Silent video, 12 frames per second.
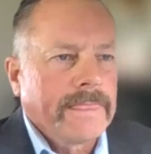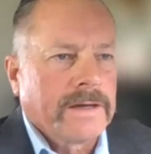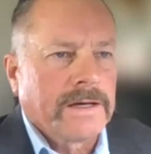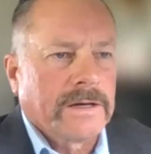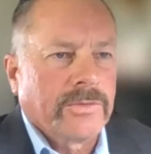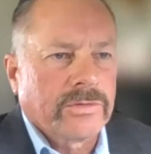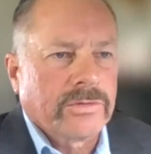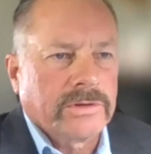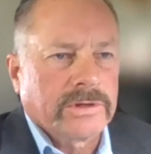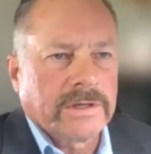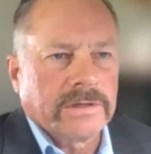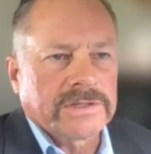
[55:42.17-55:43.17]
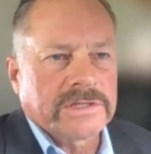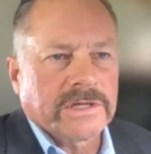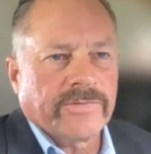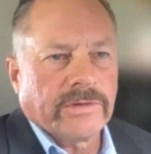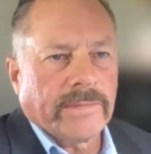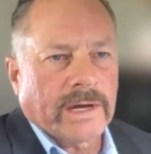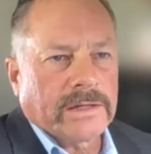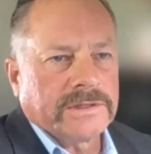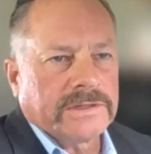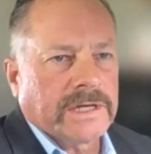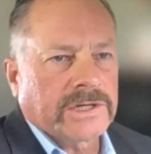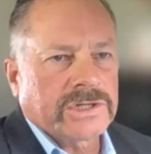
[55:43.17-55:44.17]
We're looking into stuffing metal
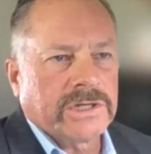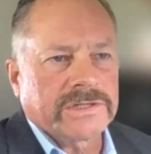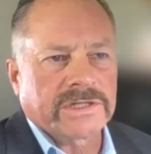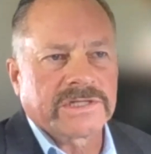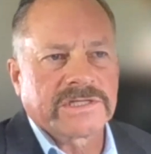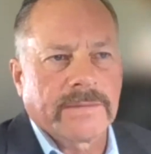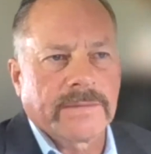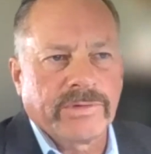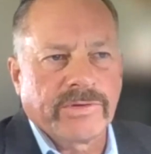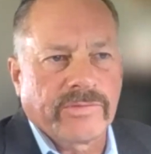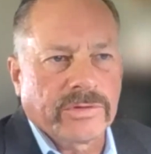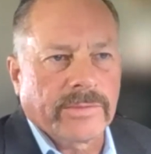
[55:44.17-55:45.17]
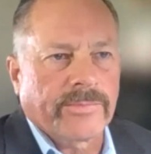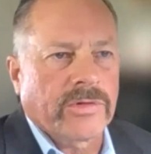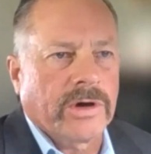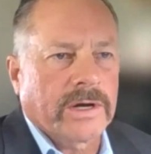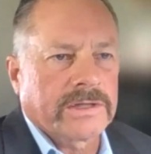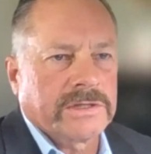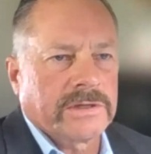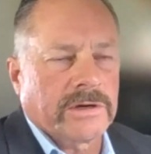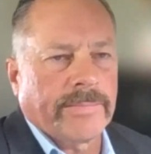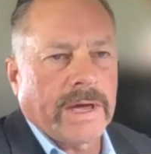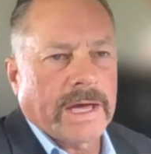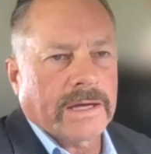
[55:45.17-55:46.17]
detection as a step before the products hit
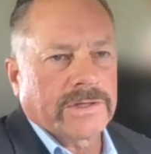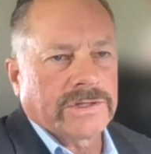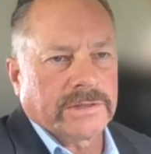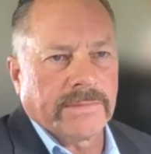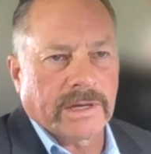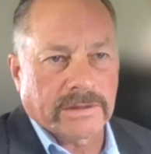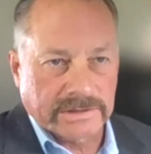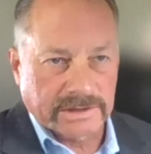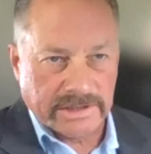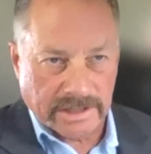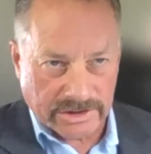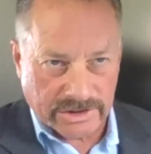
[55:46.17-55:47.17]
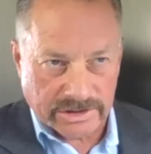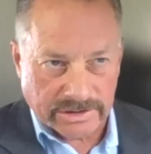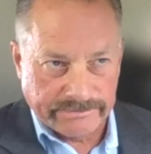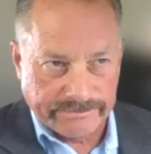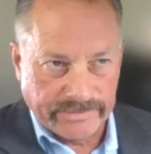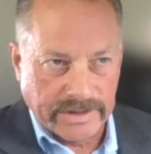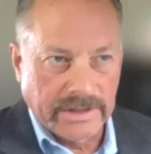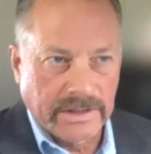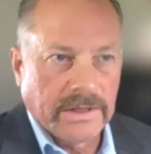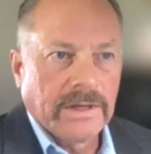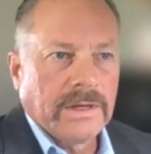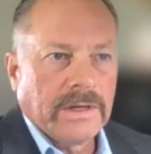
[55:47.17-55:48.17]
our packaging metal detection.
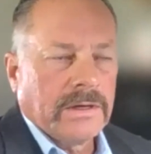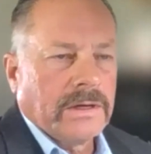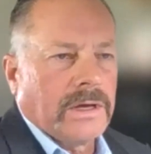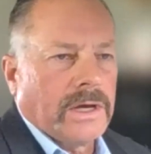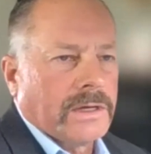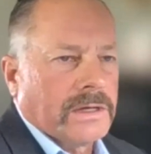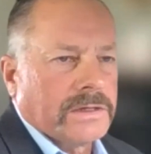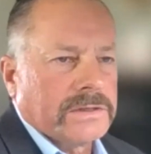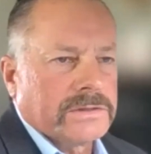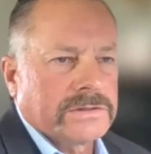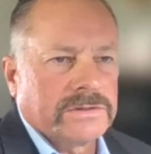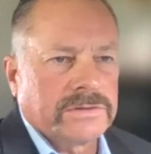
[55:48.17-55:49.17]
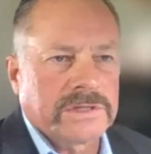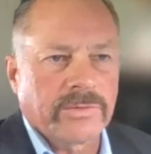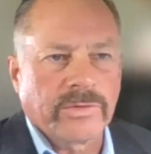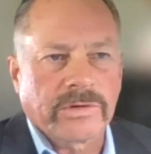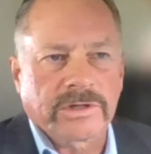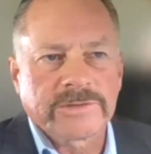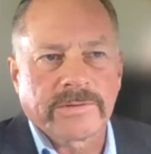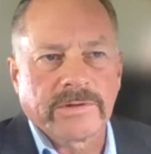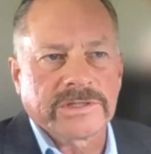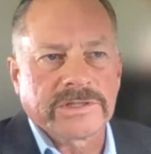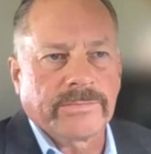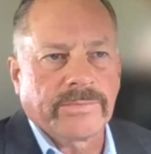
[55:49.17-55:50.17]
As you said, we
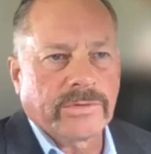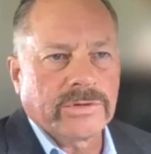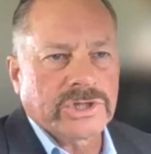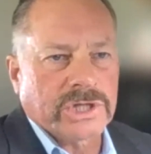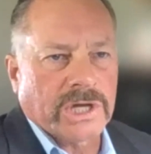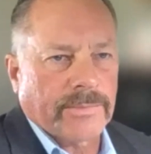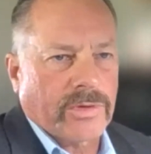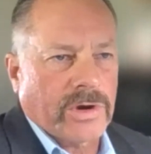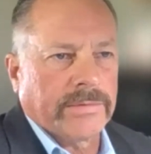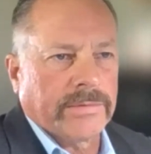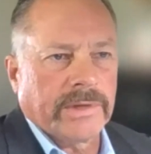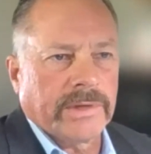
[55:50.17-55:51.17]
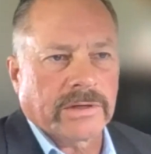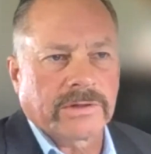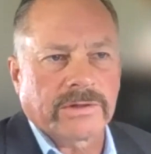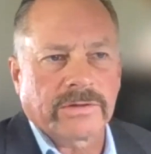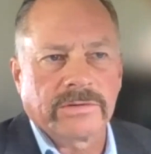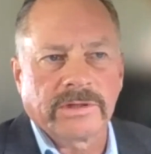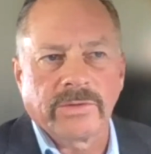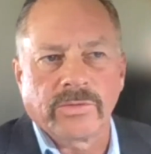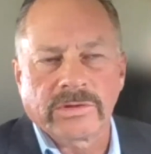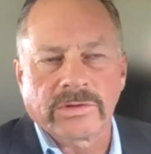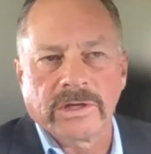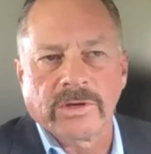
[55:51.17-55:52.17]
experienced a birdshot problem and are currently
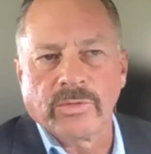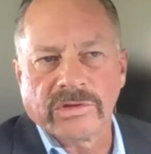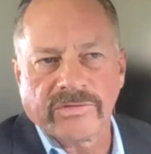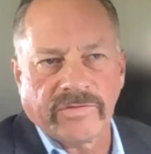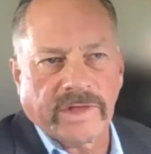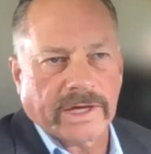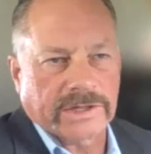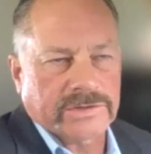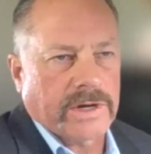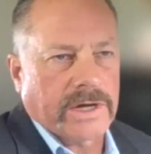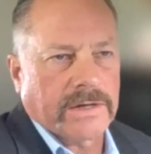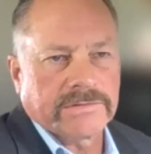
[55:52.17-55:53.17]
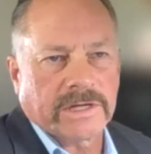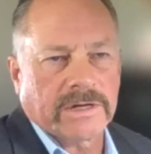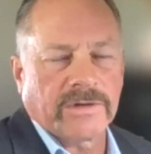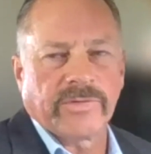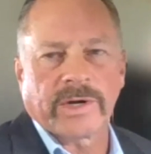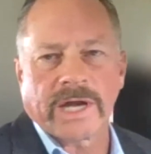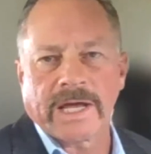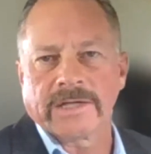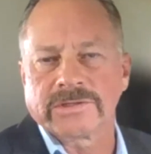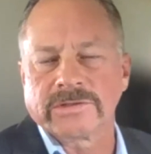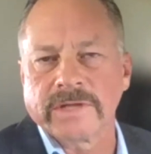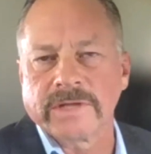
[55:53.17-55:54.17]
working with FlexRay. So I don't know if you want to
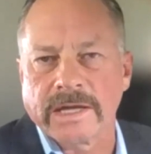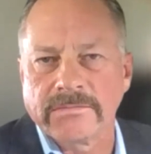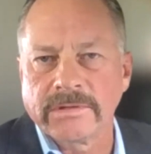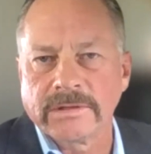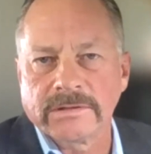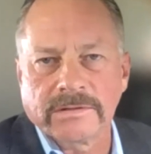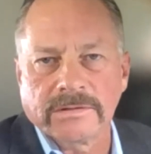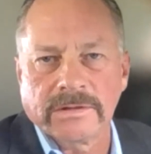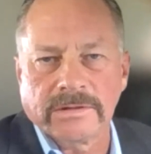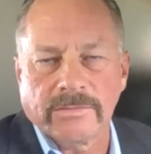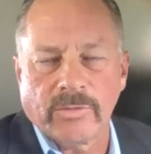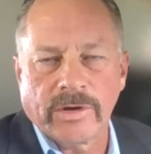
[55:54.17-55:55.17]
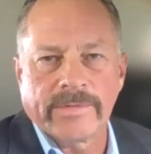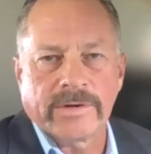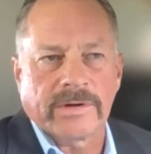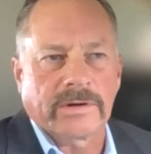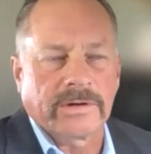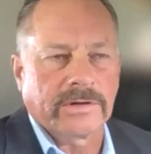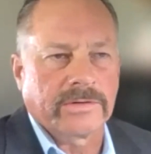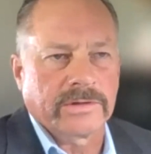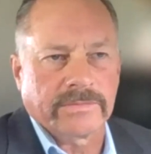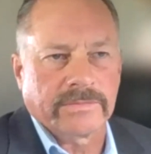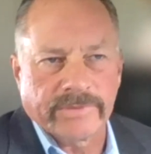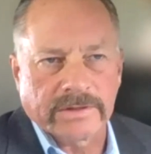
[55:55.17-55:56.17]
answer that in the webinar here,
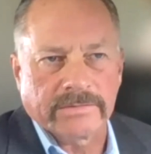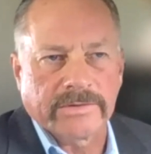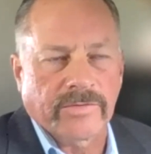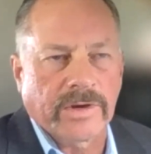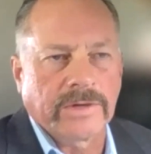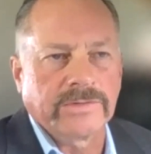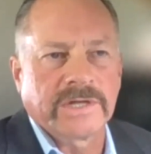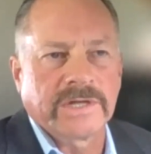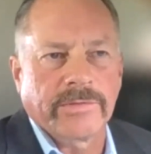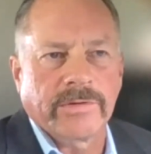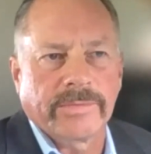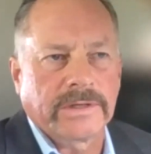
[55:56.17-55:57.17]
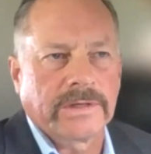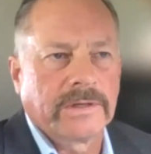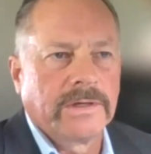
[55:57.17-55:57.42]
the roundtable, but